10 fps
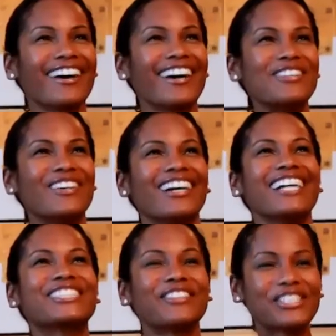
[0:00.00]

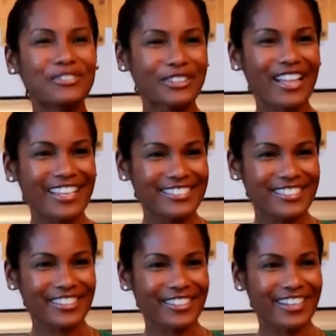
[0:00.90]
I joined Twitter last
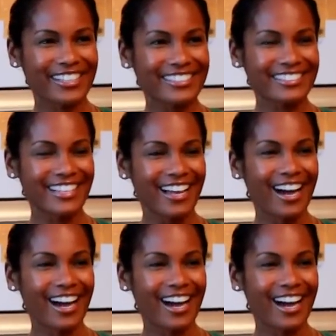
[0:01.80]
year, and